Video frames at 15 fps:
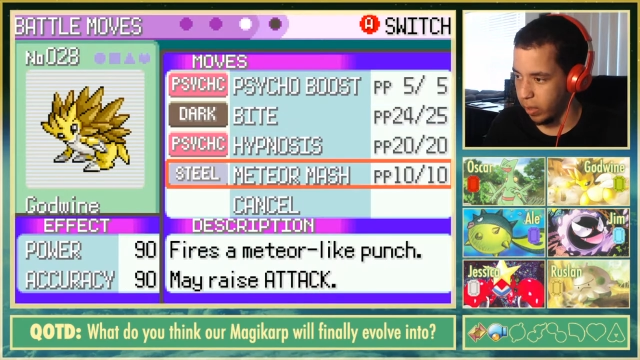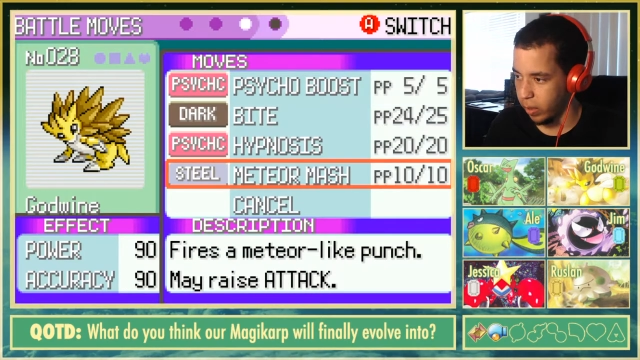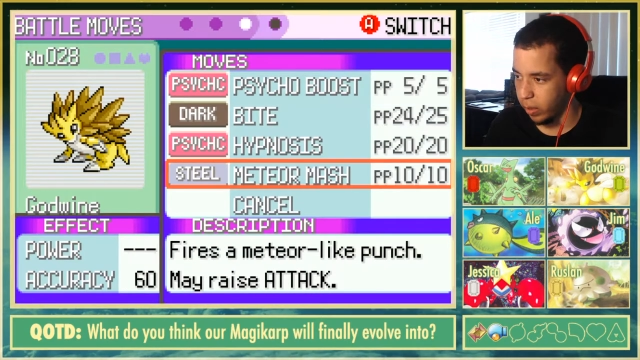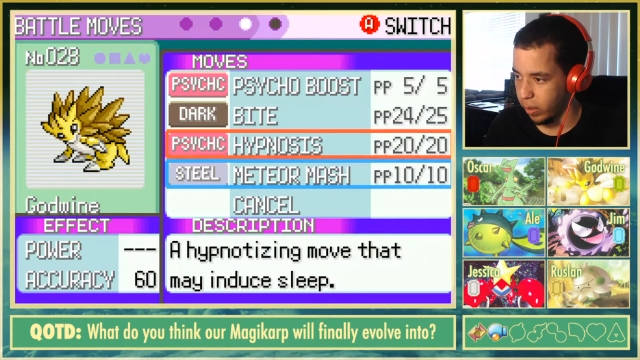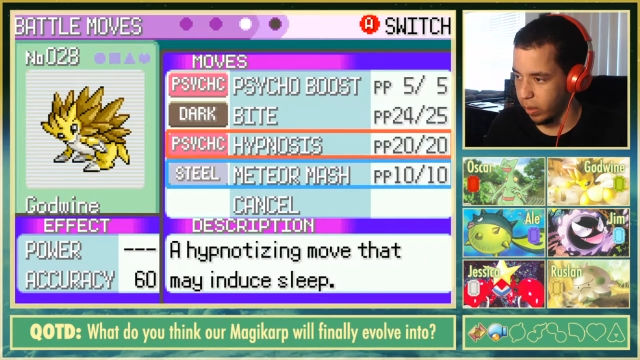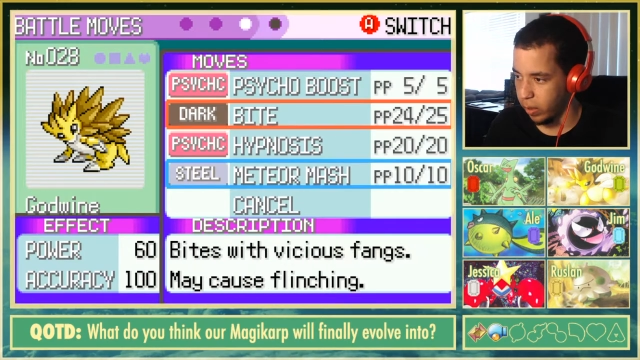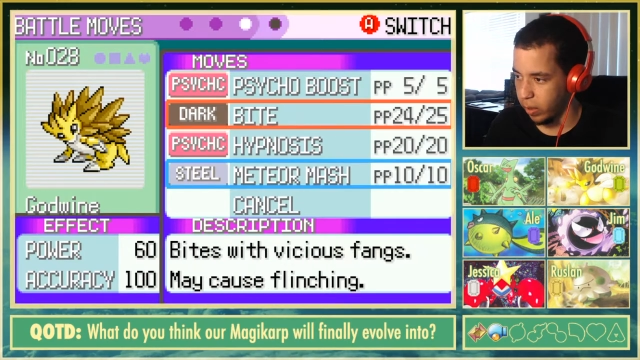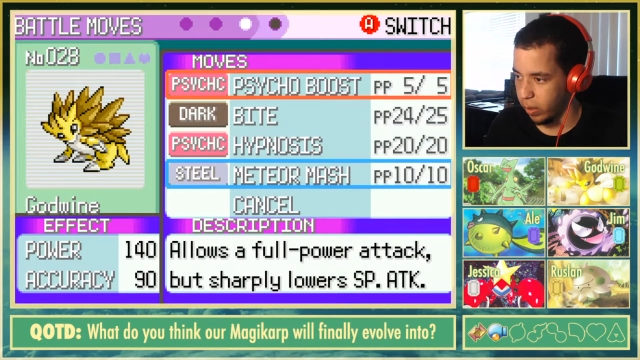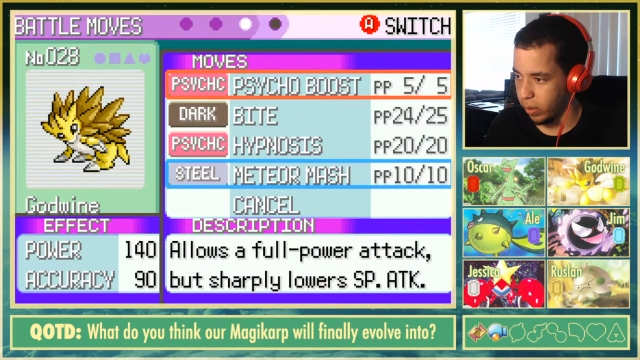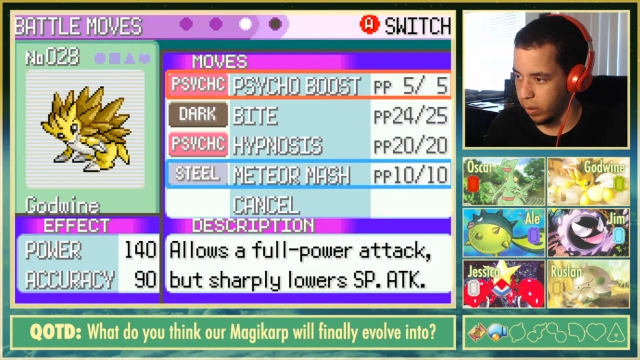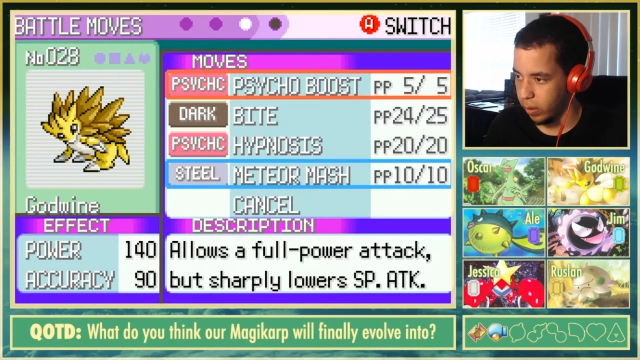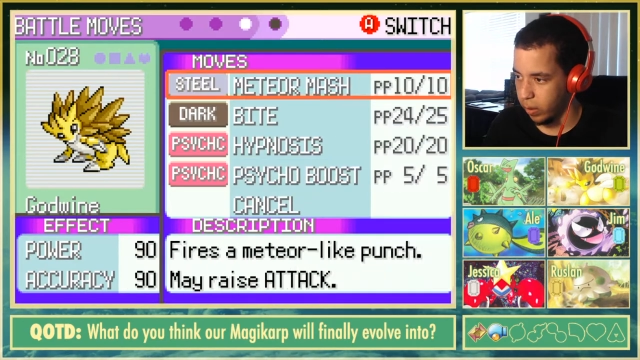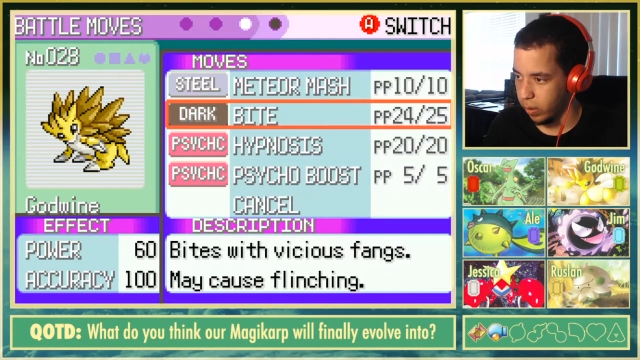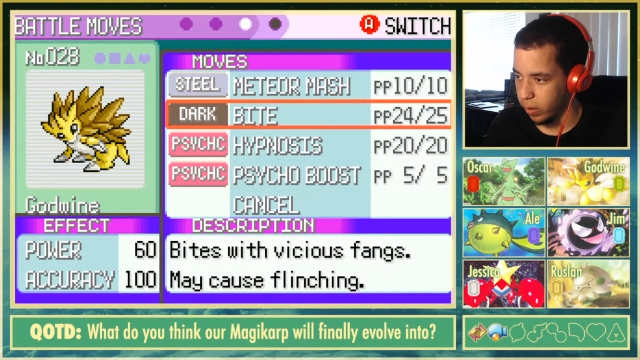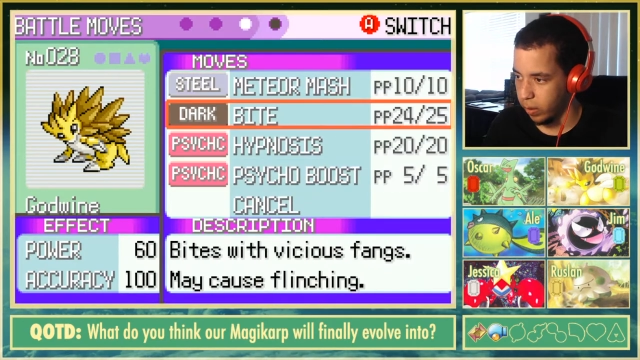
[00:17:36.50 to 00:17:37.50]

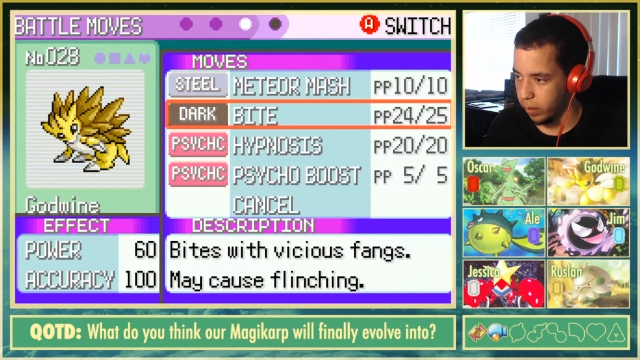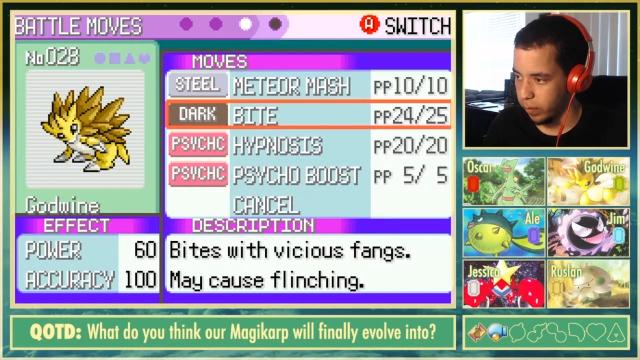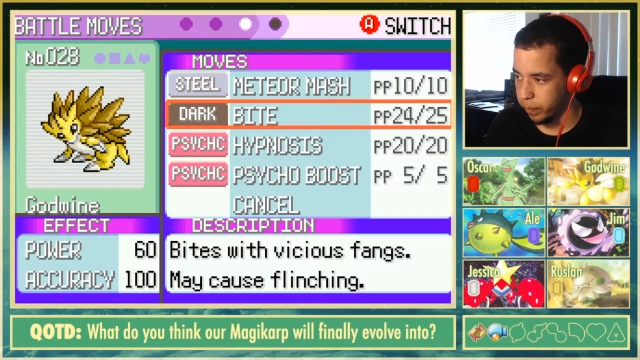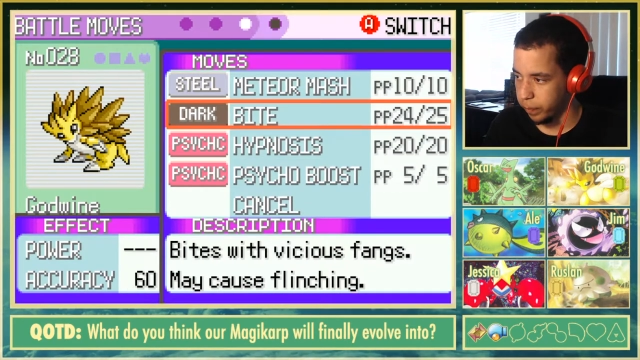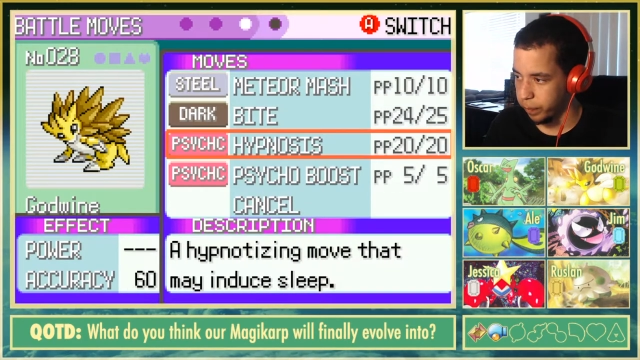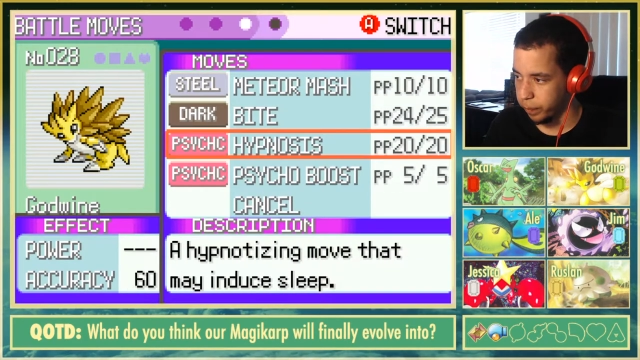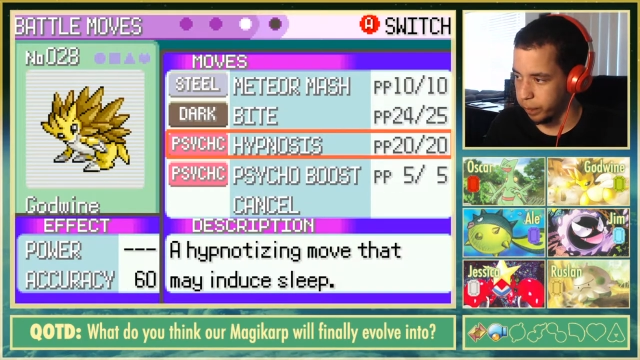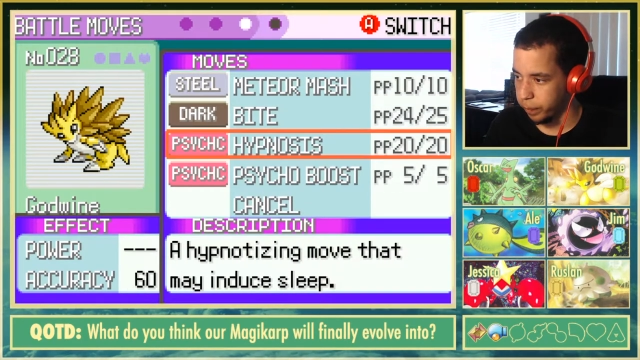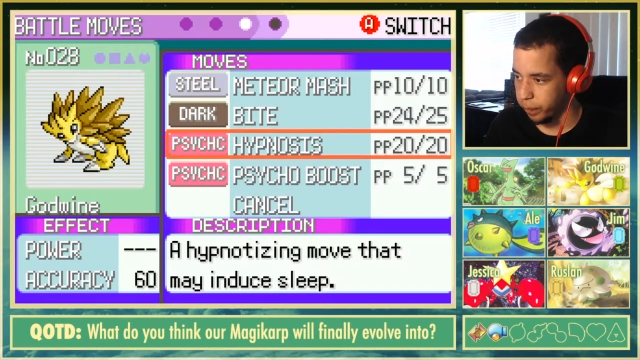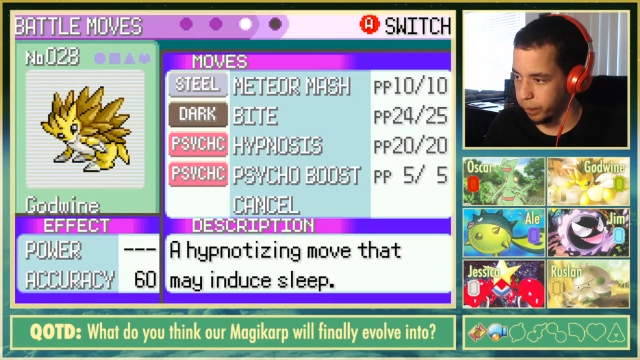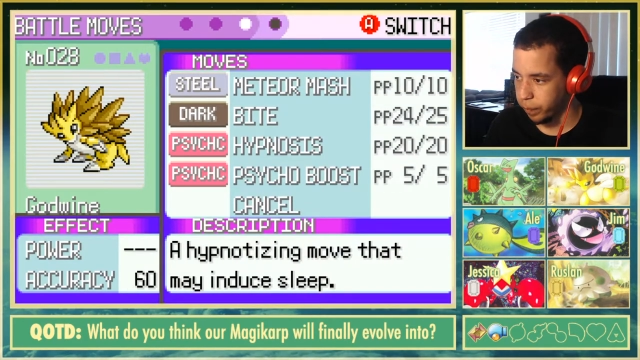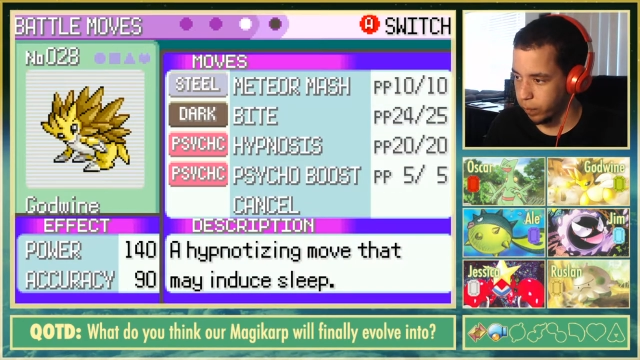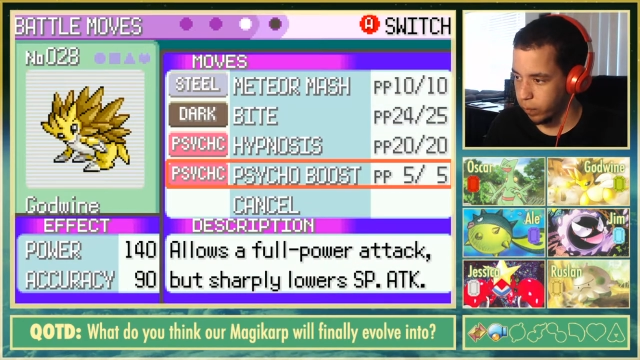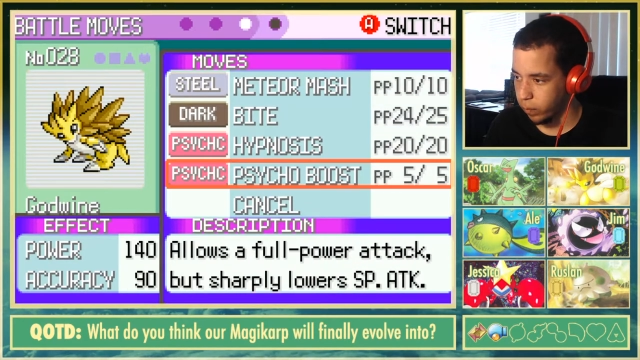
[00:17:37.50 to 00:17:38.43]
Nothing is said.